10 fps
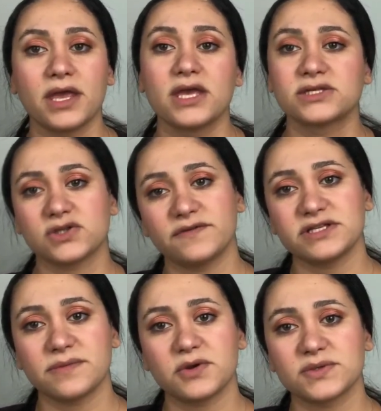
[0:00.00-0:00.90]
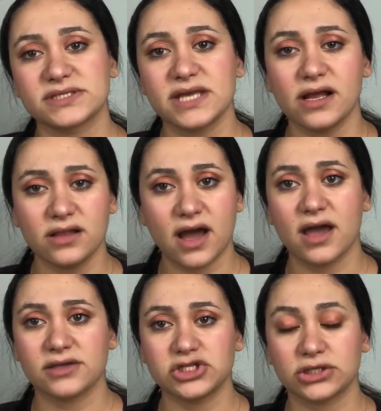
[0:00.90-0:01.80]
So every time there was a sale, I
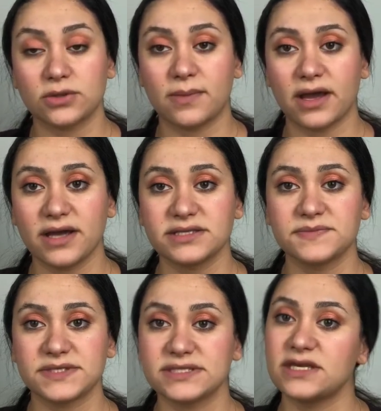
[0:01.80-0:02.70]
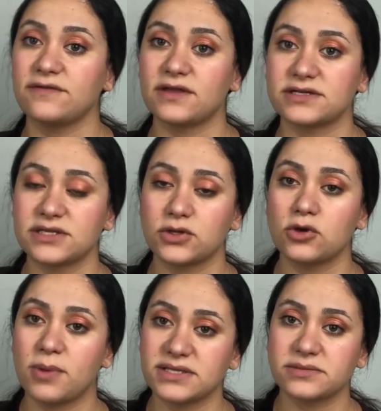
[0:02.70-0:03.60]
checked on my item to see if there's any
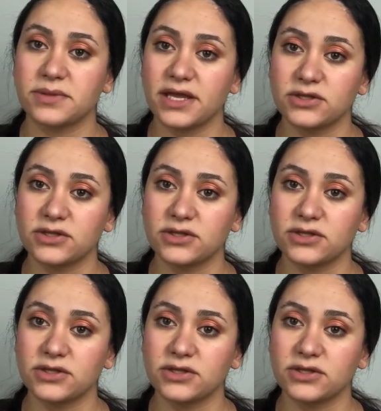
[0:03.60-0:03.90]
coupons applied